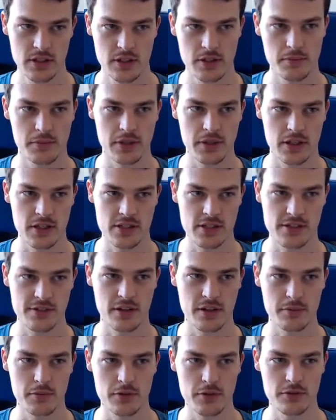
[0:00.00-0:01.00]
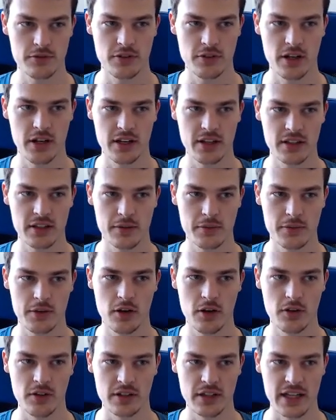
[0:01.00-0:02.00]
because I move right, I'm
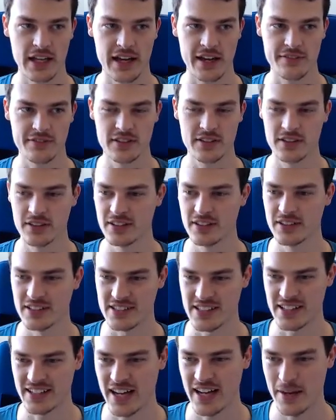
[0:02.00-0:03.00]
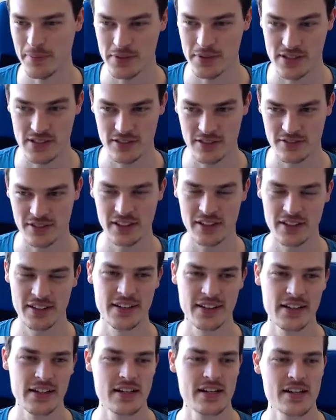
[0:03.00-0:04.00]
going left. It's like opposite, right?
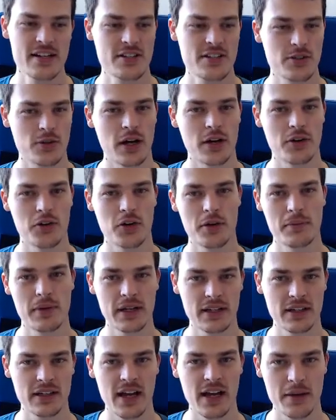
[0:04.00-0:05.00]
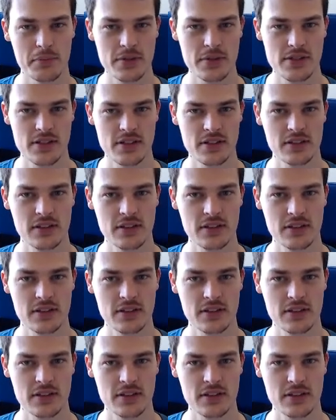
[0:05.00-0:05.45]
So how do I make it opposite?